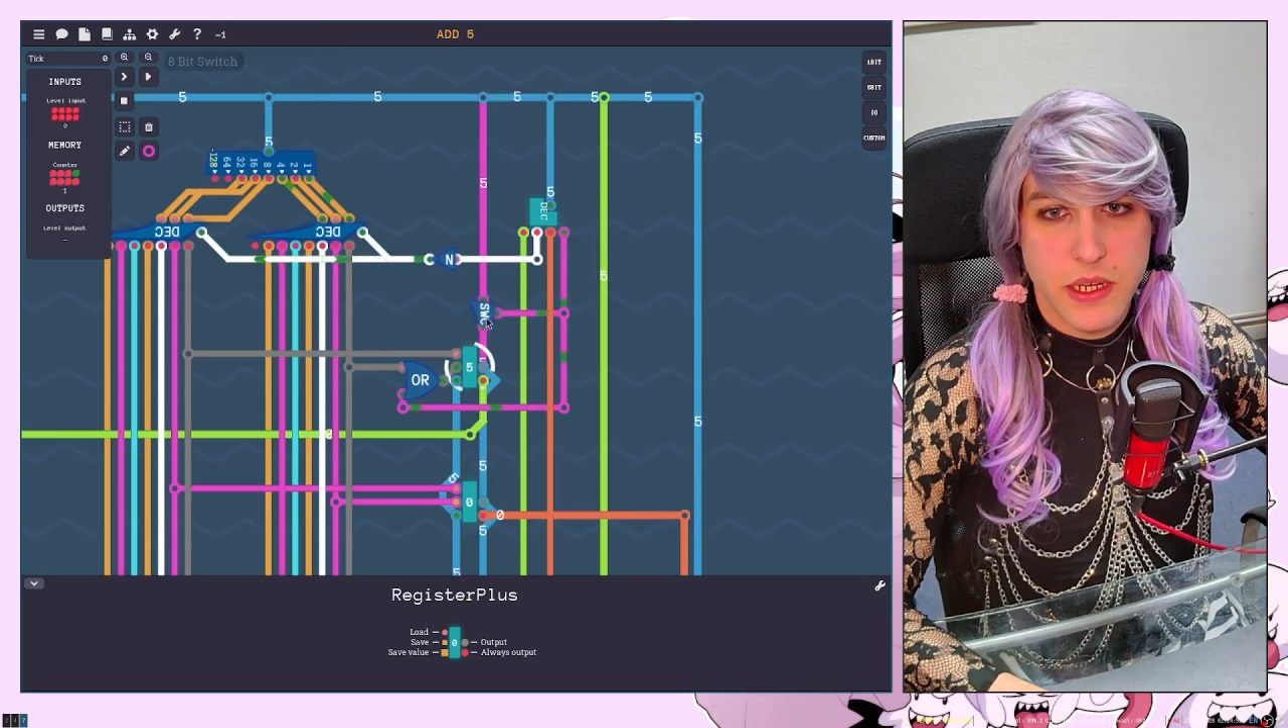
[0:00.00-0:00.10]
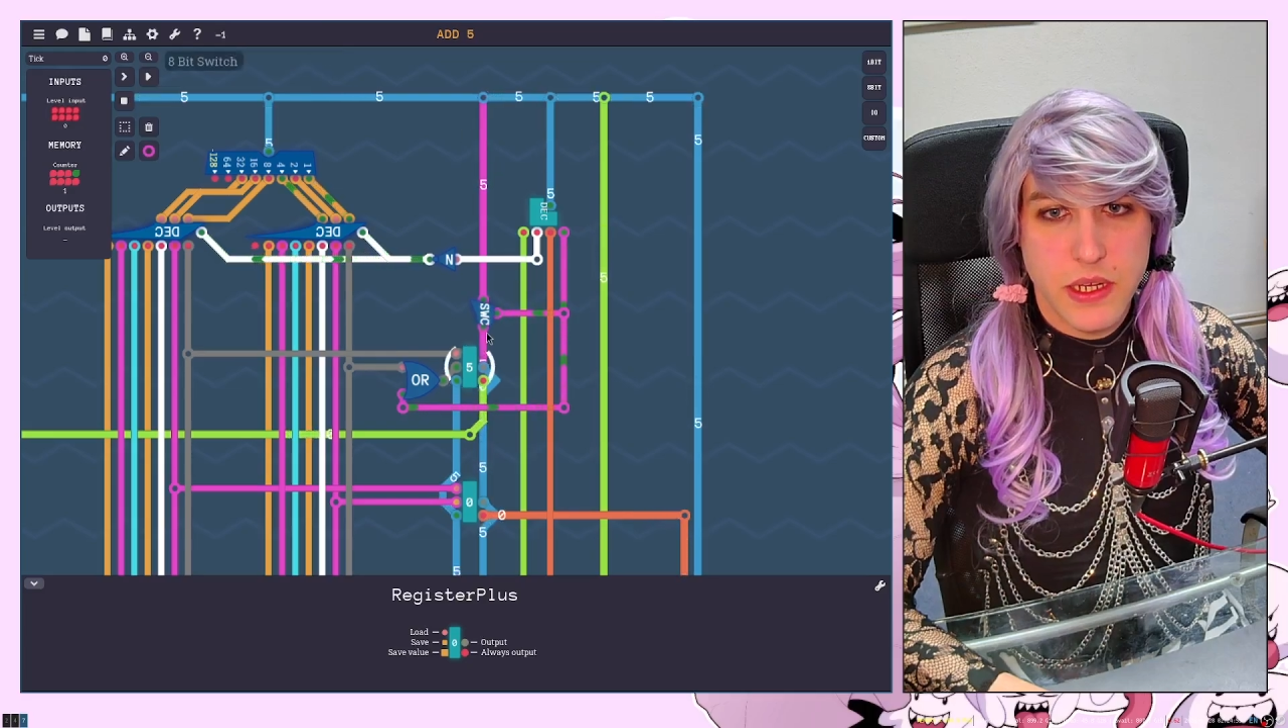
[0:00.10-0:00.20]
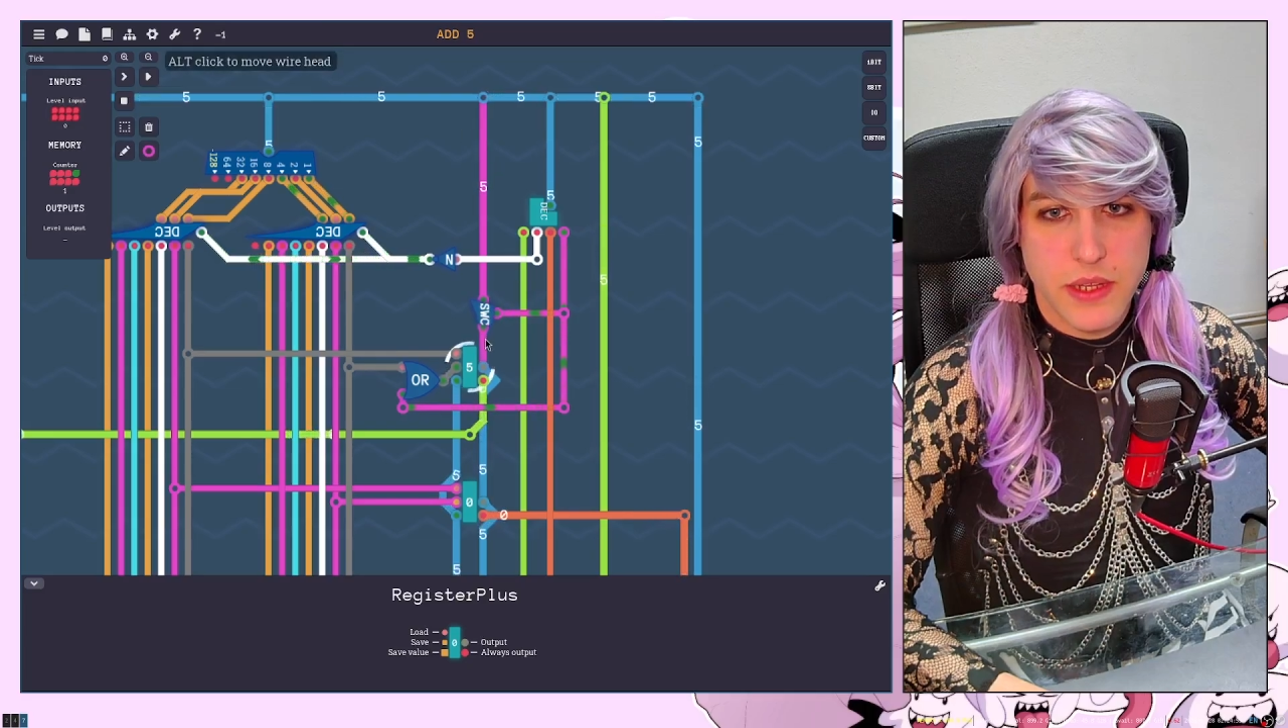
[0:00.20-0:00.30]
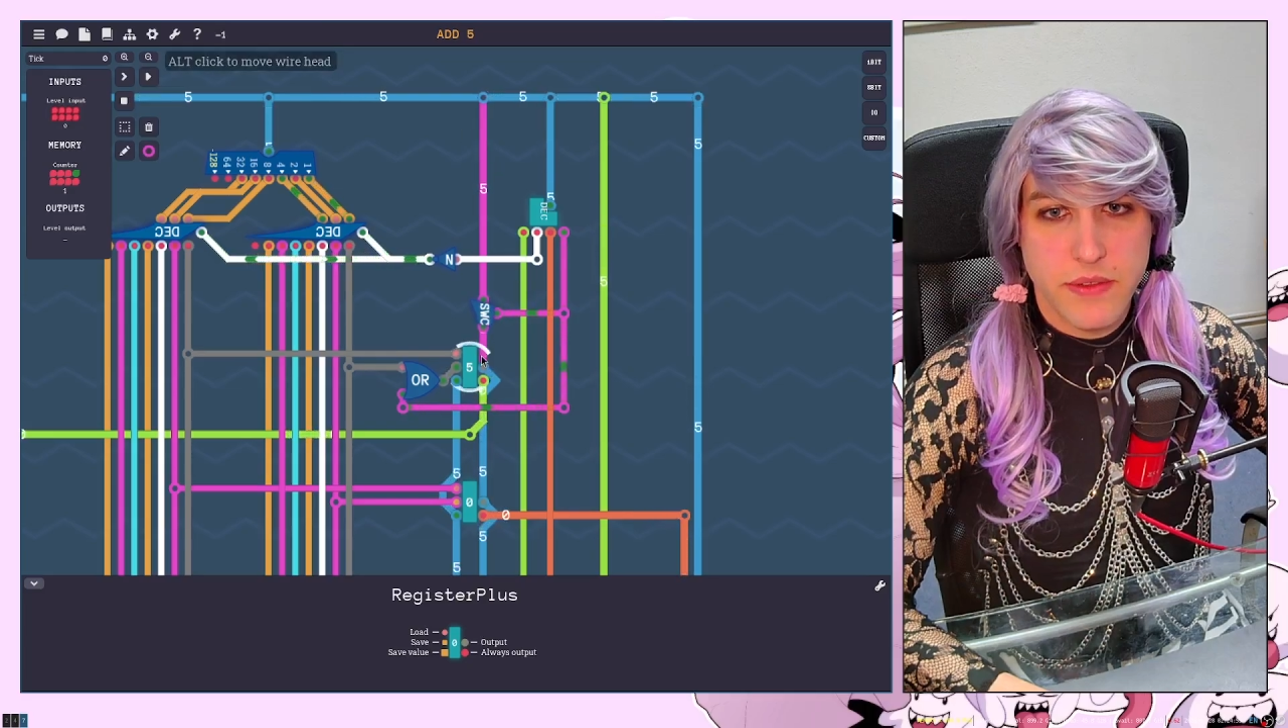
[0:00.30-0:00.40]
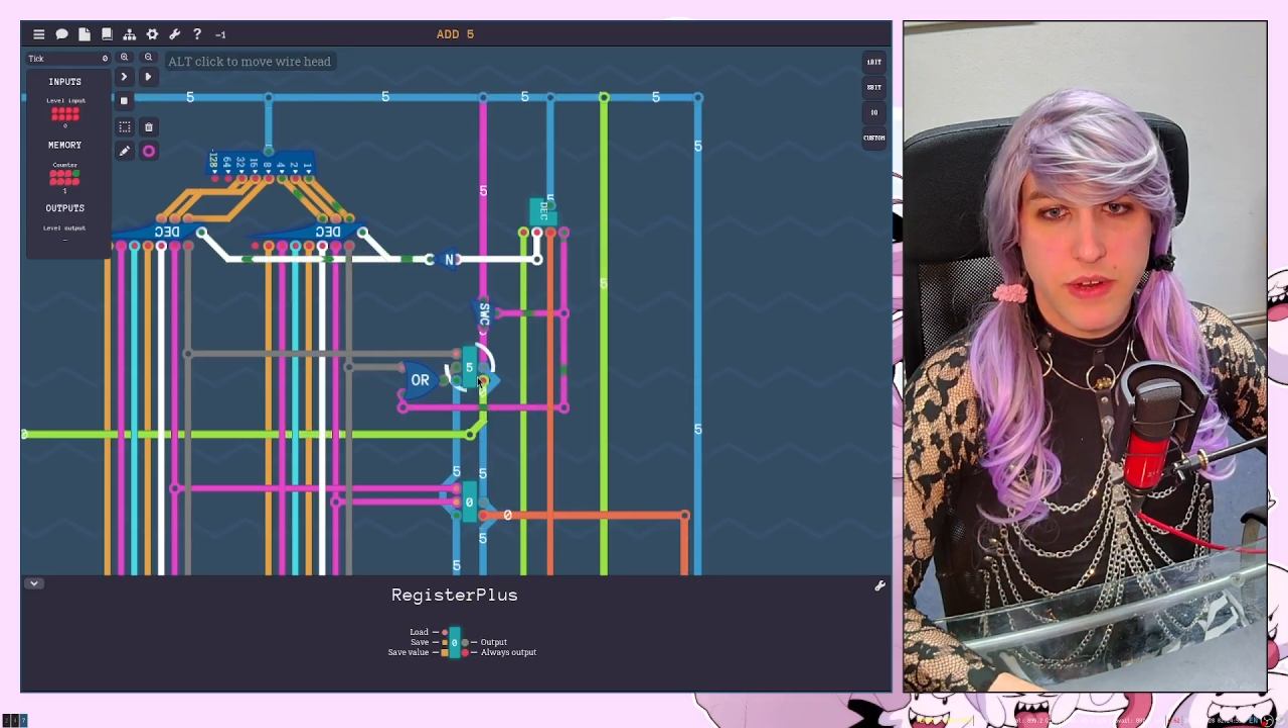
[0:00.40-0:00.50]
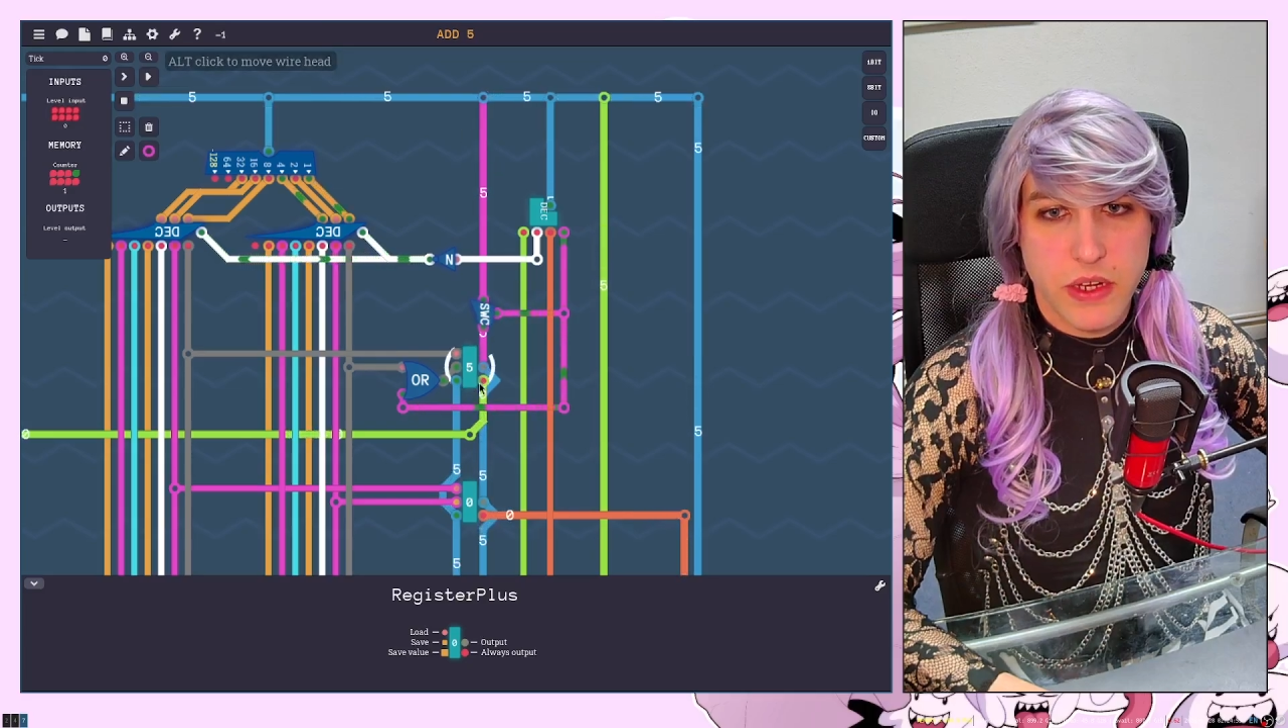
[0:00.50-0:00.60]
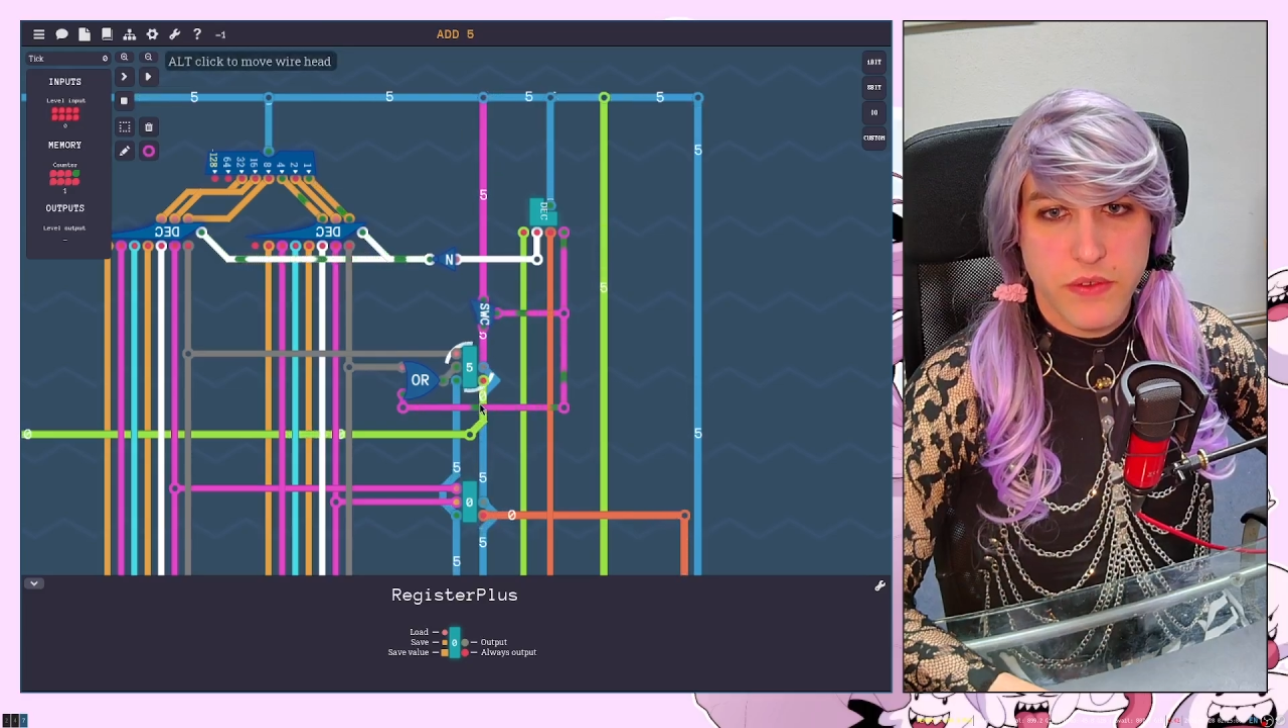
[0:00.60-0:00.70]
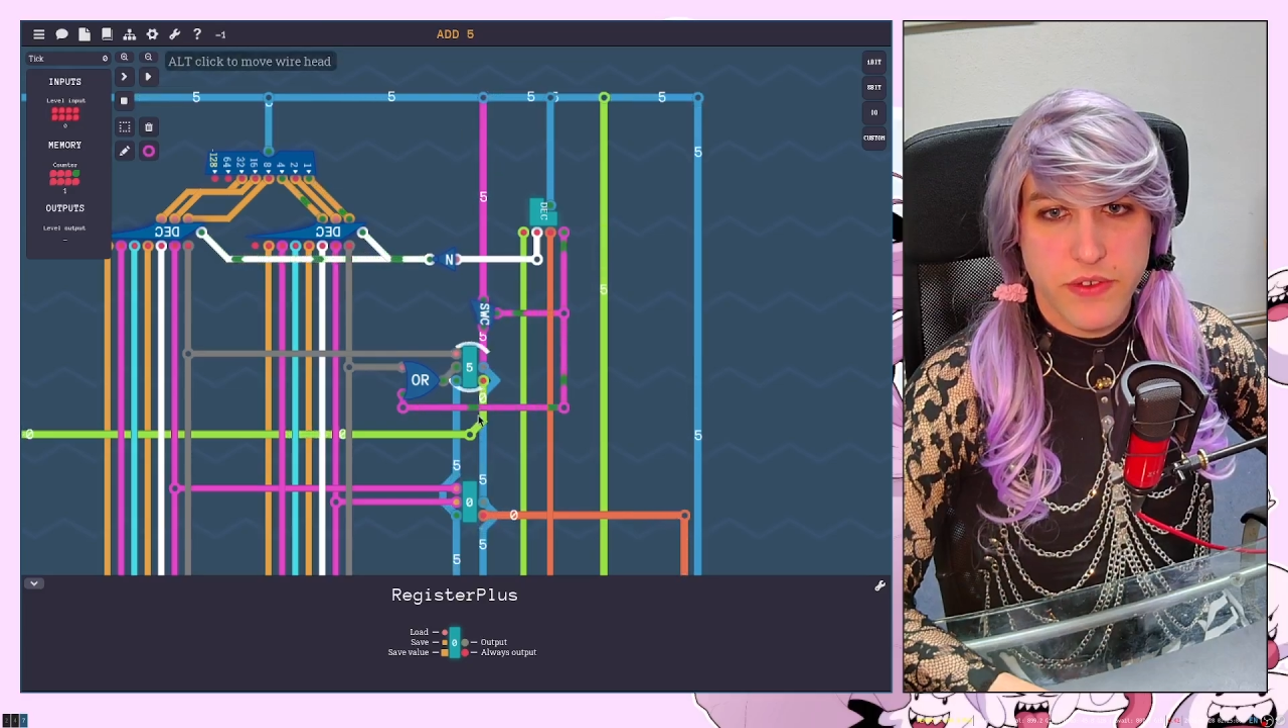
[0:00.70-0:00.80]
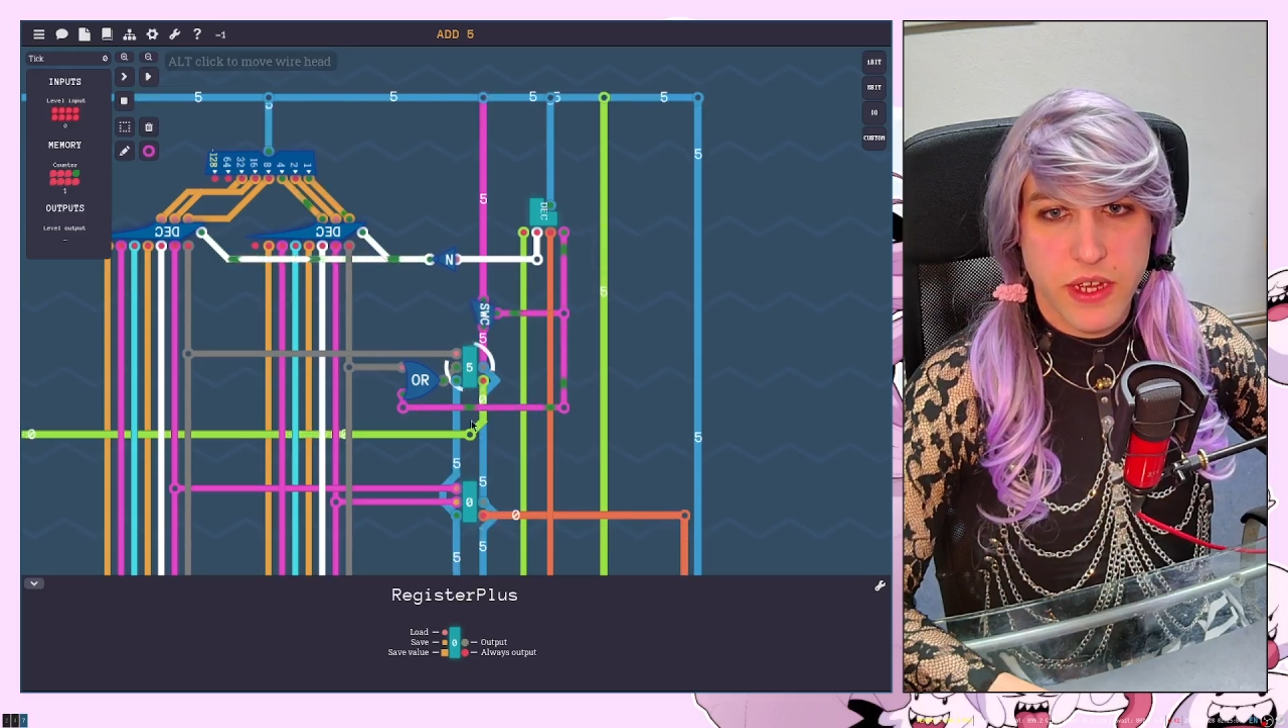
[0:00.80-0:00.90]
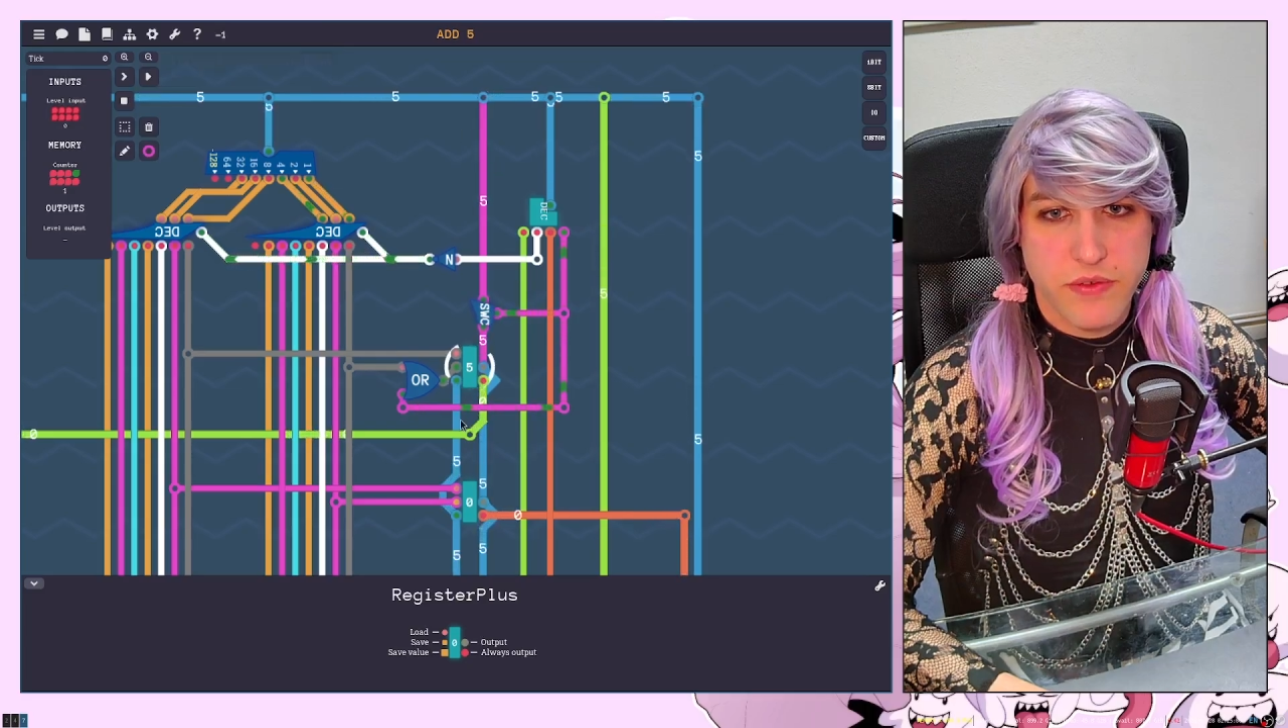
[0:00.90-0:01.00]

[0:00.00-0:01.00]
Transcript: the value 5